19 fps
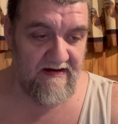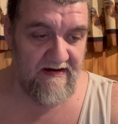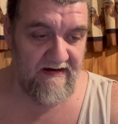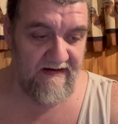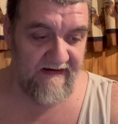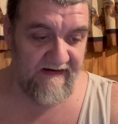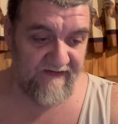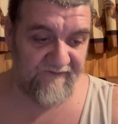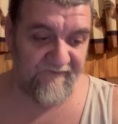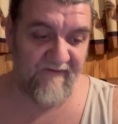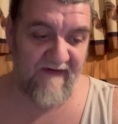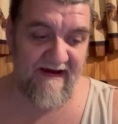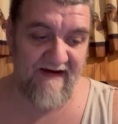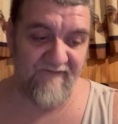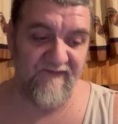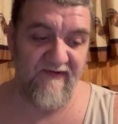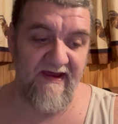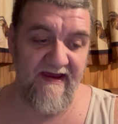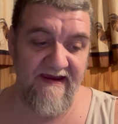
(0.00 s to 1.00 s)
Its
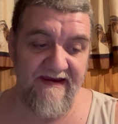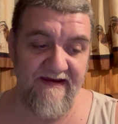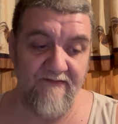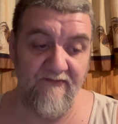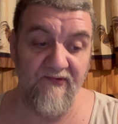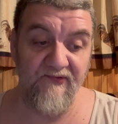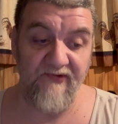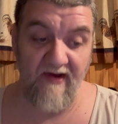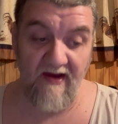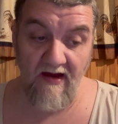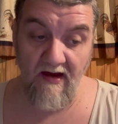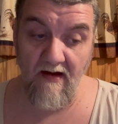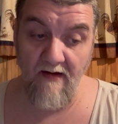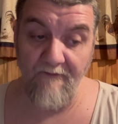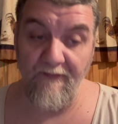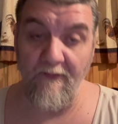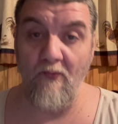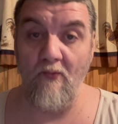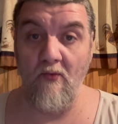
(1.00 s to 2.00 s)
5-day, it was
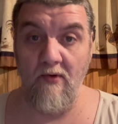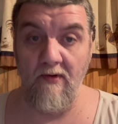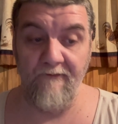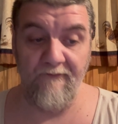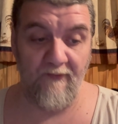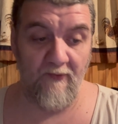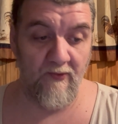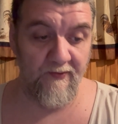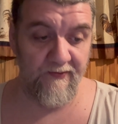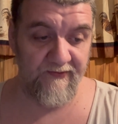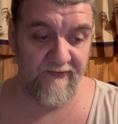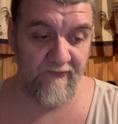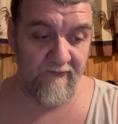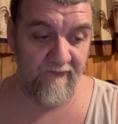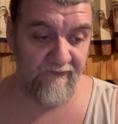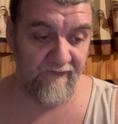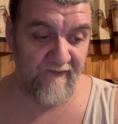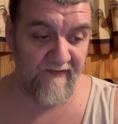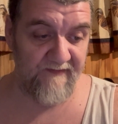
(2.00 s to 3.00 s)
up
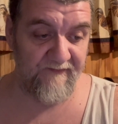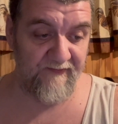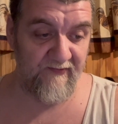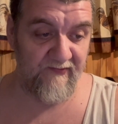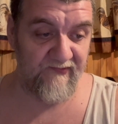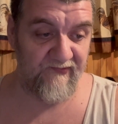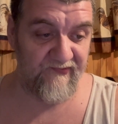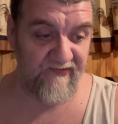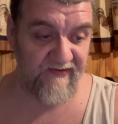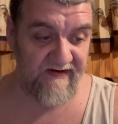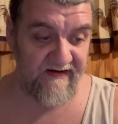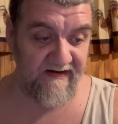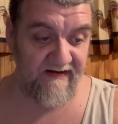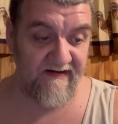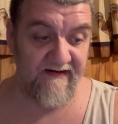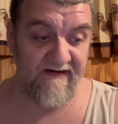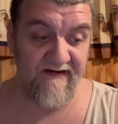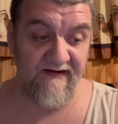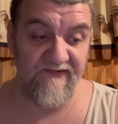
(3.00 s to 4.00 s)

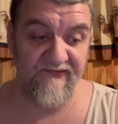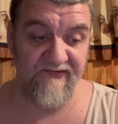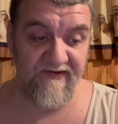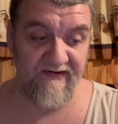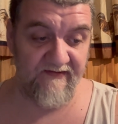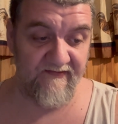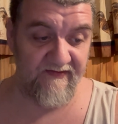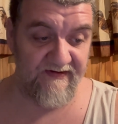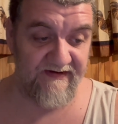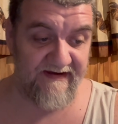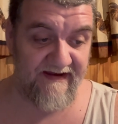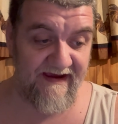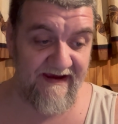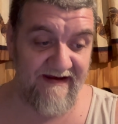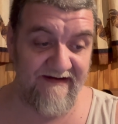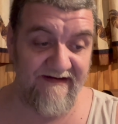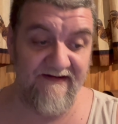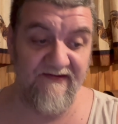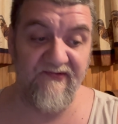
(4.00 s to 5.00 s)
1.23%, and its year to
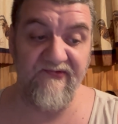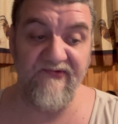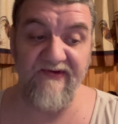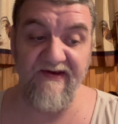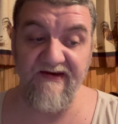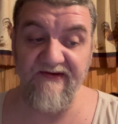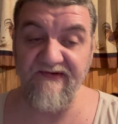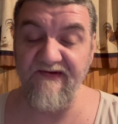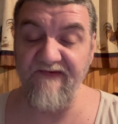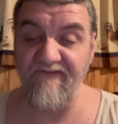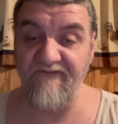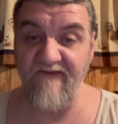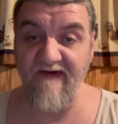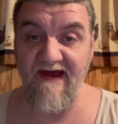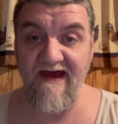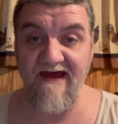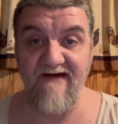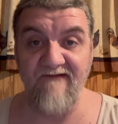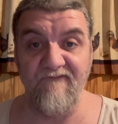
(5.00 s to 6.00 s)
date is
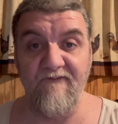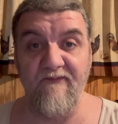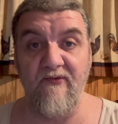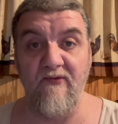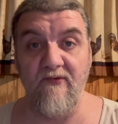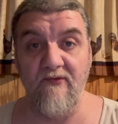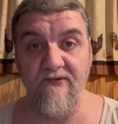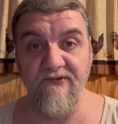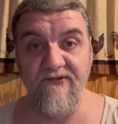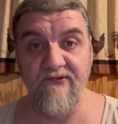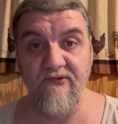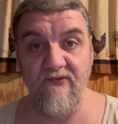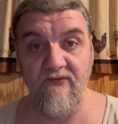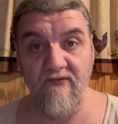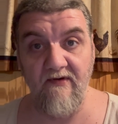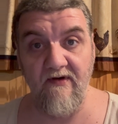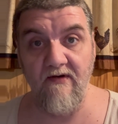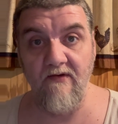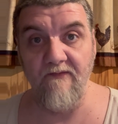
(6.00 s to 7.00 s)

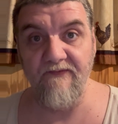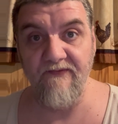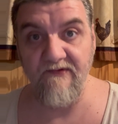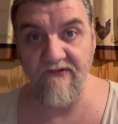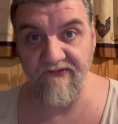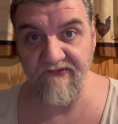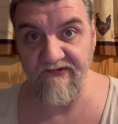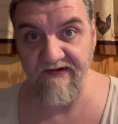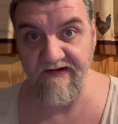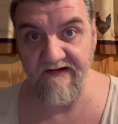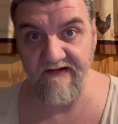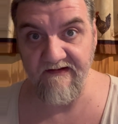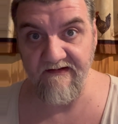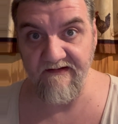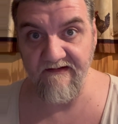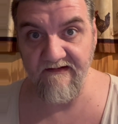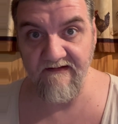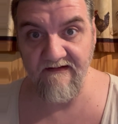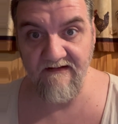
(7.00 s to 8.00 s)
65.20%.
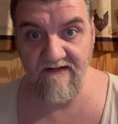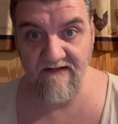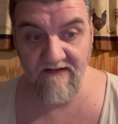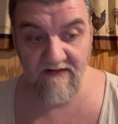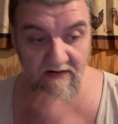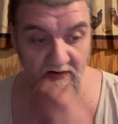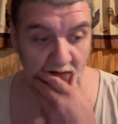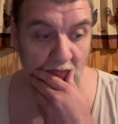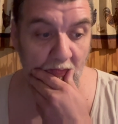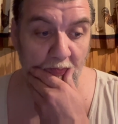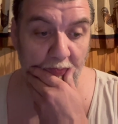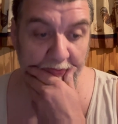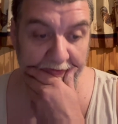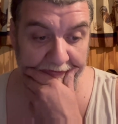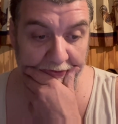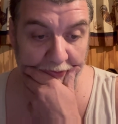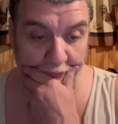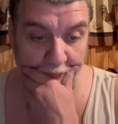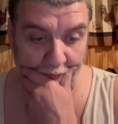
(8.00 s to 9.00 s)

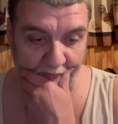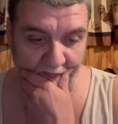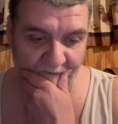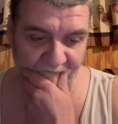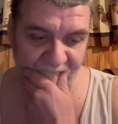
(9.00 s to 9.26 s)
Whoa.